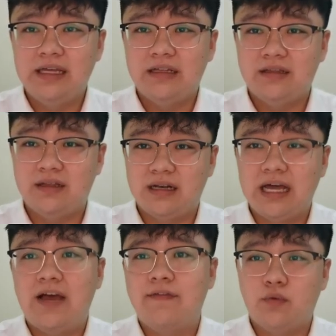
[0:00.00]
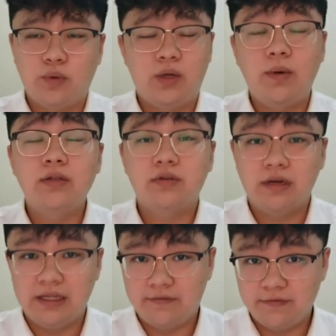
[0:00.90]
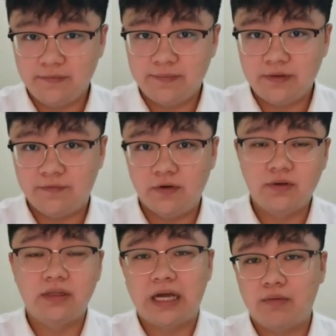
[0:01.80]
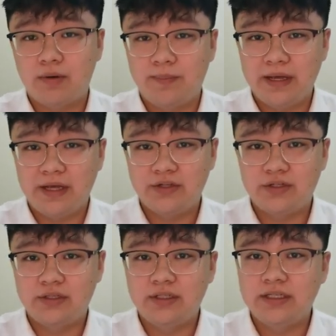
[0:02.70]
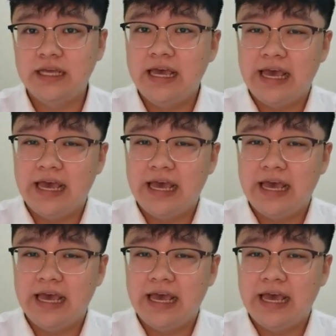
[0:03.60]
the life we want to live, follow our passions,